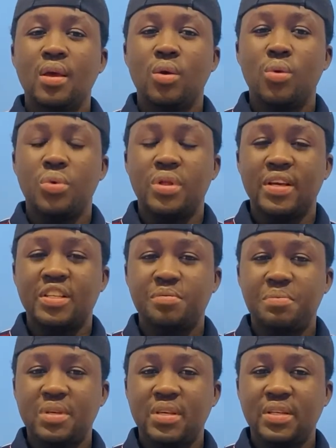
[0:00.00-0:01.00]
With the
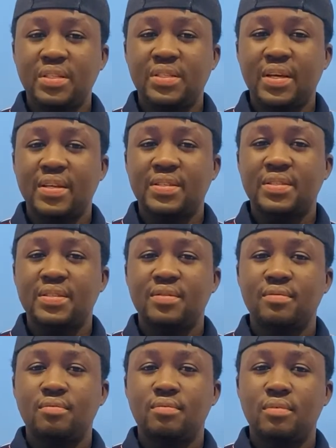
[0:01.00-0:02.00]
speaking test,
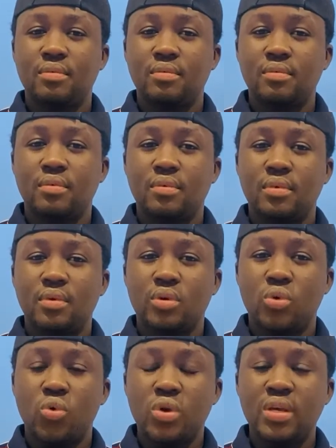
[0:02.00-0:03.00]

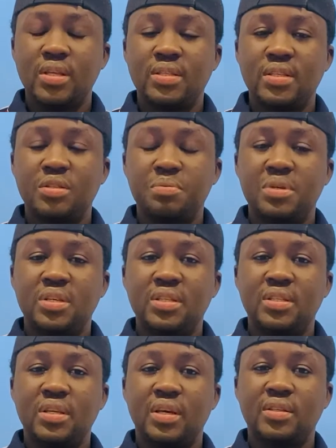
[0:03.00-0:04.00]
OET speaking
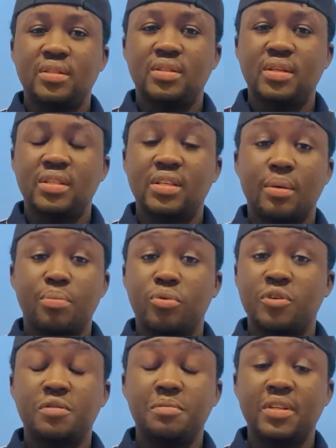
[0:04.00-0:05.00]
test takes
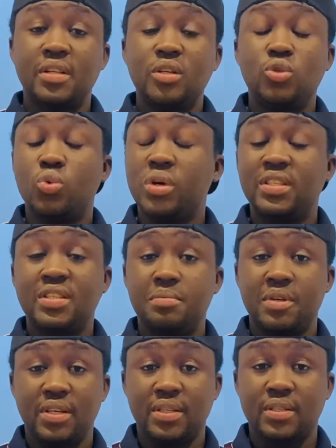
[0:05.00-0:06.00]
approximately 20
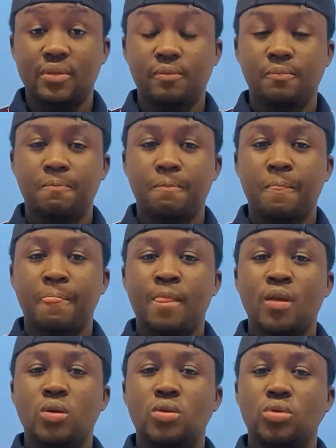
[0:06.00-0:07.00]
minutes.
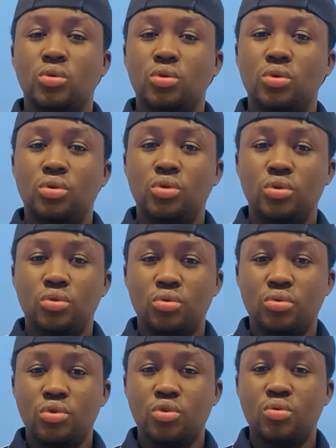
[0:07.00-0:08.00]
So
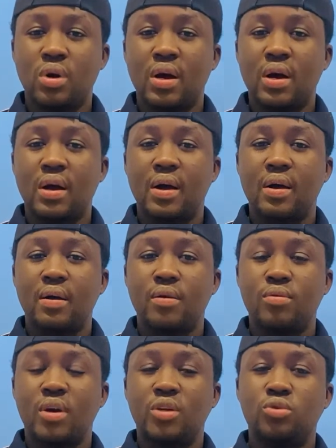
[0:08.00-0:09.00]
you
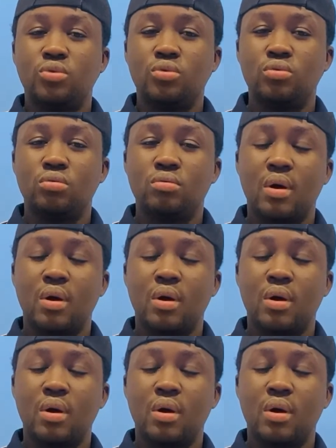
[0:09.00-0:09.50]
are to